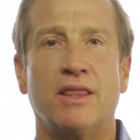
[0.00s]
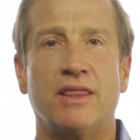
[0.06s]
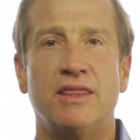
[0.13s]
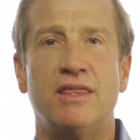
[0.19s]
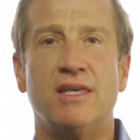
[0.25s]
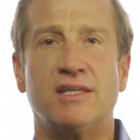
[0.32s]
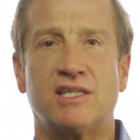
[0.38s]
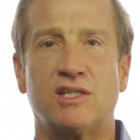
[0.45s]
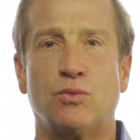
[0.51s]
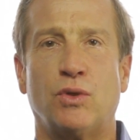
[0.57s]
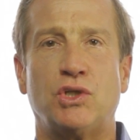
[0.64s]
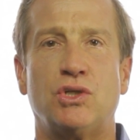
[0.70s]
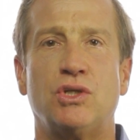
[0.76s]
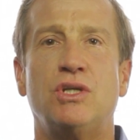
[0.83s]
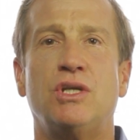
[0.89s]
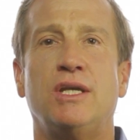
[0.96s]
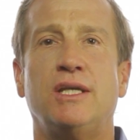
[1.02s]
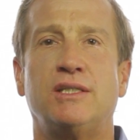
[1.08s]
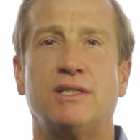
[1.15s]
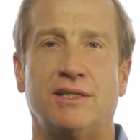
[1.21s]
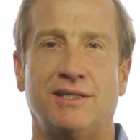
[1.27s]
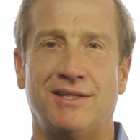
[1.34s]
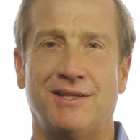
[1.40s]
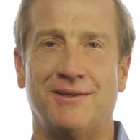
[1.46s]
this is what you need
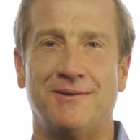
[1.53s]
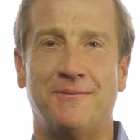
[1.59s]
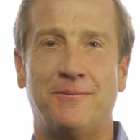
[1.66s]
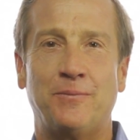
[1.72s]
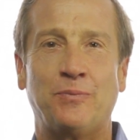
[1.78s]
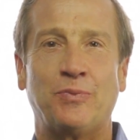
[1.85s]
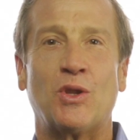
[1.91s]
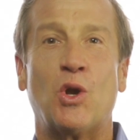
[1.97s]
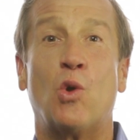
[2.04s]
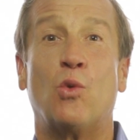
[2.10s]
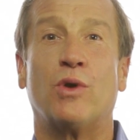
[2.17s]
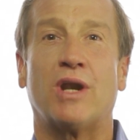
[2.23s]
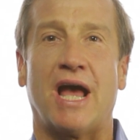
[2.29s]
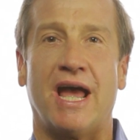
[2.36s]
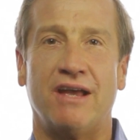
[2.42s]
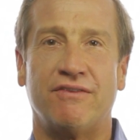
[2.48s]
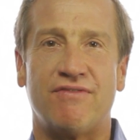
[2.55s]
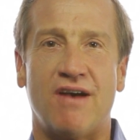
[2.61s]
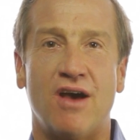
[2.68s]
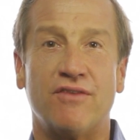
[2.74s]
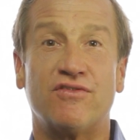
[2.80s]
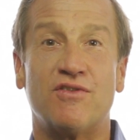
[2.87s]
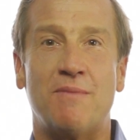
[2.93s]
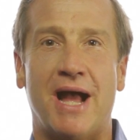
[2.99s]
to do. What I have
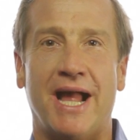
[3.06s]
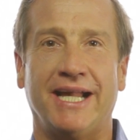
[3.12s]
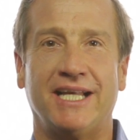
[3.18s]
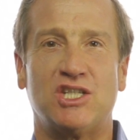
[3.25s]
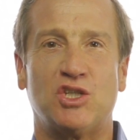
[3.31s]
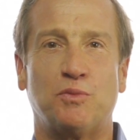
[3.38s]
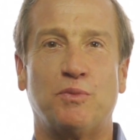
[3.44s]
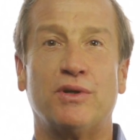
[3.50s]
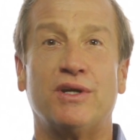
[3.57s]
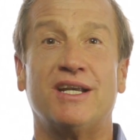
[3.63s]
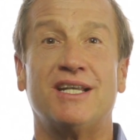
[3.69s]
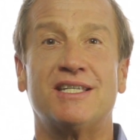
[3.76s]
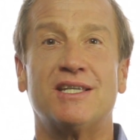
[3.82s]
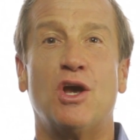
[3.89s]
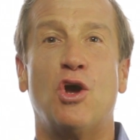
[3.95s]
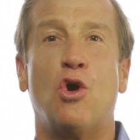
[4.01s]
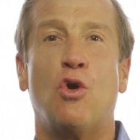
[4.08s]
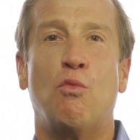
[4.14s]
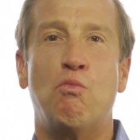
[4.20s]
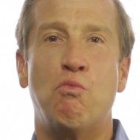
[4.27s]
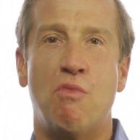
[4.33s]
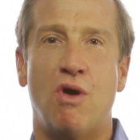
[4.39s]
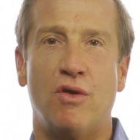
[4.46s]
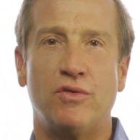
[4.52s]
found from my experience,
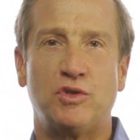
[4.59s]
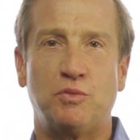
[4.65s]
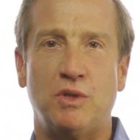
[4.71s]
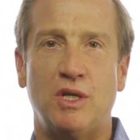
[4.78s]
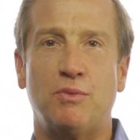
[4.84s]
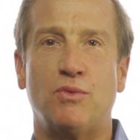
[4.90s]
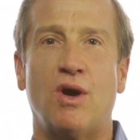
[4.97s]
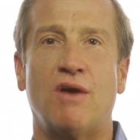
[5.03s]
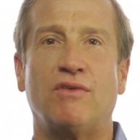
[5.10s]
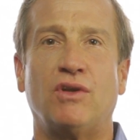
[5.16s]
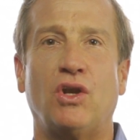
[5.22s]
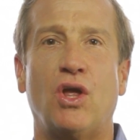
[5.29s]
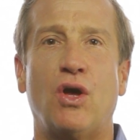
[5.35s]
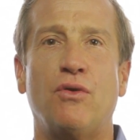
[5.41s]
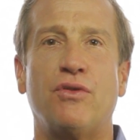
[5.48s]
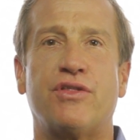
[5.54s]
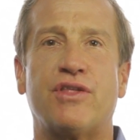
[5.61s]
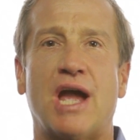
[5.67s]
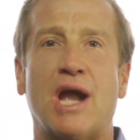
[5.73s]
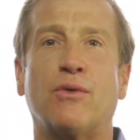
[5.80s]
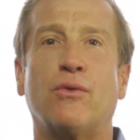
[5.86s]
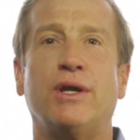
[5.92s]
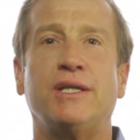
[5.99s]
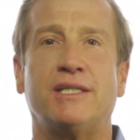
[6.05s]
most people who have a low
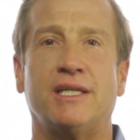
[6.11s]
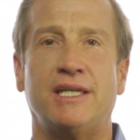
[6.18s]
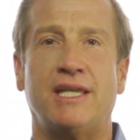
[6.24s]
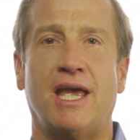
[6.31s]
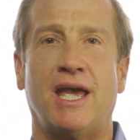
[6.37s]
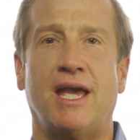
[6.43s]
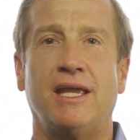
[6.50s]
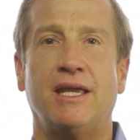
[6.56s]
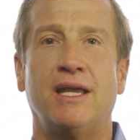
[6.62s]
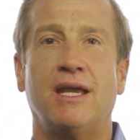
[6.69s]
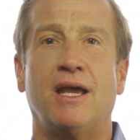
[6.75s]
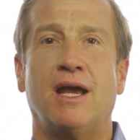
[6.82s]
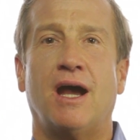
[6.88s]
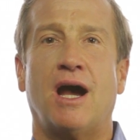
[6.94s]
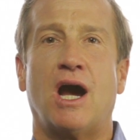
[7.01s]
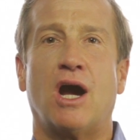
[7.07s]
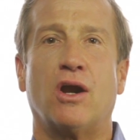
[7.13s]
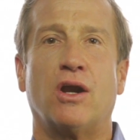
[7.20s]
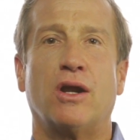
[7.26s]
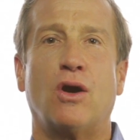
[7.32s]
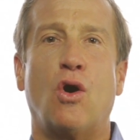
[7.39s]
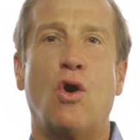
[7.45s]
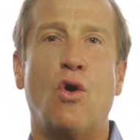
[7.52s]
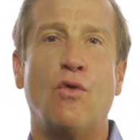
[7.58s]
thyroid today are
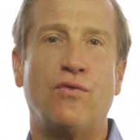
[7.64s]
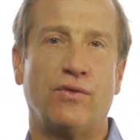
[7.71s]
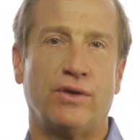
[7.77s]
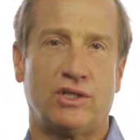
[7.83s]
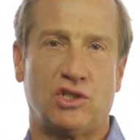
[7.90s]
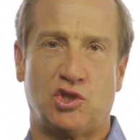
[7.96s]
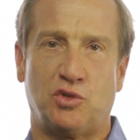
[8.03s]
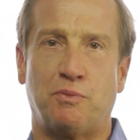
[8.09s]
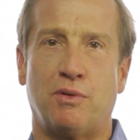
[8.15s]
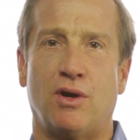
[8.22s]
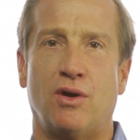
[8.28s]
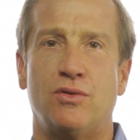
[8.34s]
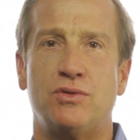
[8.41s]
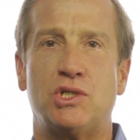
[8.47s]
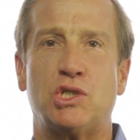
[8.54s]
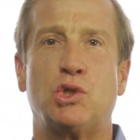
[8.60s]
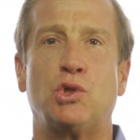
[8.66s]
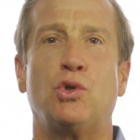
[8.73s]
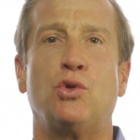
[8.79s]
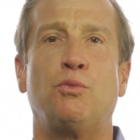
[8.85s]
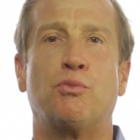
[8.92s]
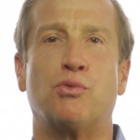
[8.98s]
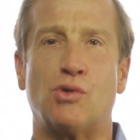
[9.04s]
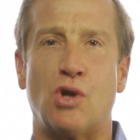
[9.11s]
overexposed
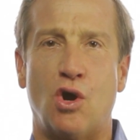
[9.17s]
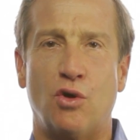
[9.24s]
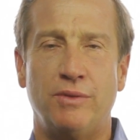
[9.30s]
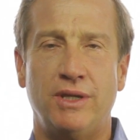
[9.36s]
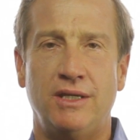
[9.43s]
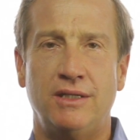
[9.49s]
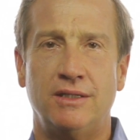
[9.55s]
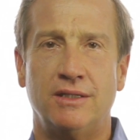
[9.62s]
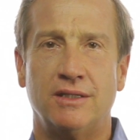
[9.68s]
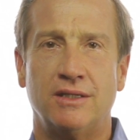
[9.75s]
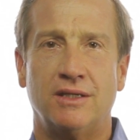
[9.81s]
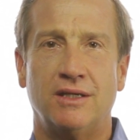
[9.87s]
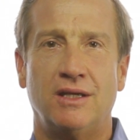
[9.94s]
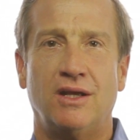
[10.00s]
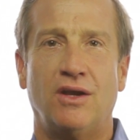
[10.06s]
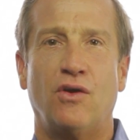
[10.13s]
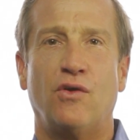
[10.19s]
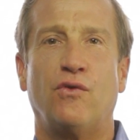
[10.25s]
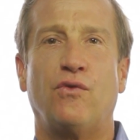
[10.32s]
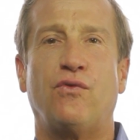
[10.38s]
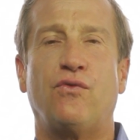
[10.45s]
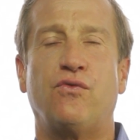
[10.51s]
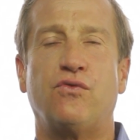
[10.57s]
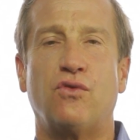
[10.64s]
to bromine,
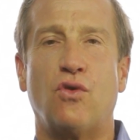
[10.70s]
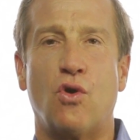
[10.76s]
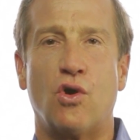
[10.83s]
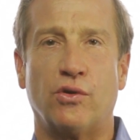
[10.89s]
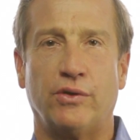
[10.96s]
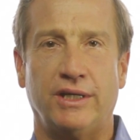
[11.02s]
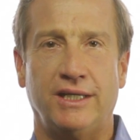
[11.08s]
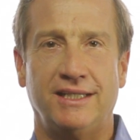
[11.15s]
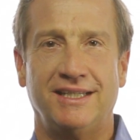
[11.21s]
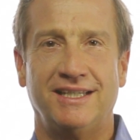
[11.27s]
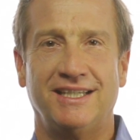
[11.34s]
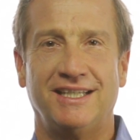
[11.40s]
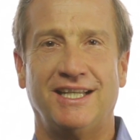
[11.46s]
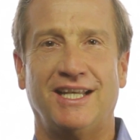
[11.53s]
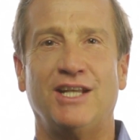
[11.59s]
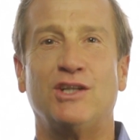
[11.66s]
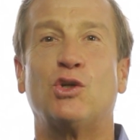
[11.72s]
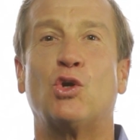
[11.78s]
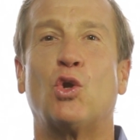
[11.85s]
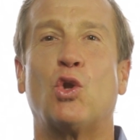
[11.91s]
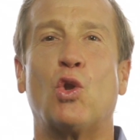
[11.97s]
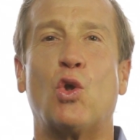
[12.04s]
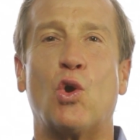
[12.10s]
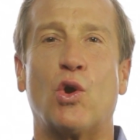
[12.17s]
fluorine, and
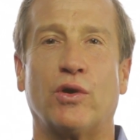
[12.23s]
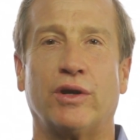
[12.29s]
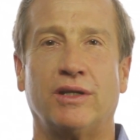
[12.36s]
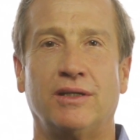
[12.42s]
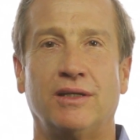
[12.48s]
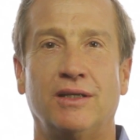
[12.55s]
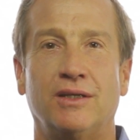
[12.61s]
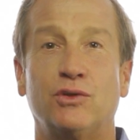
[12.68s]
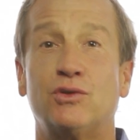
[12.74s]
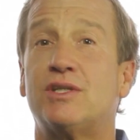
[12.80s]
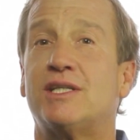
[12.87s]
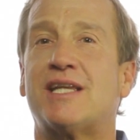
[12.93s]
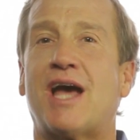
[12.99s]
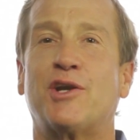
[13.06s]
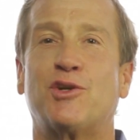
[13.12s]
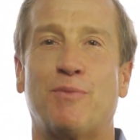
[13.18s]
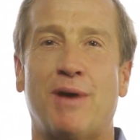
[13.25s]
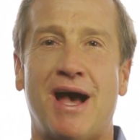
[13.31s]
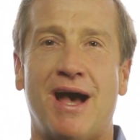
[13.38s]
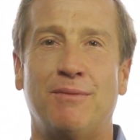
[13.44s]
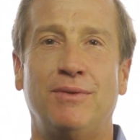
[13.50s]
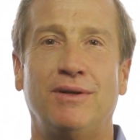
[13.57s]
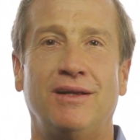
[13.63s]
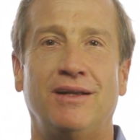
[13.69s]
chlorine. You see, Doctor
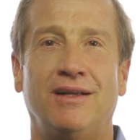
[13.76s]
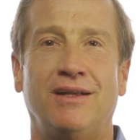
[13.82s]
Bob,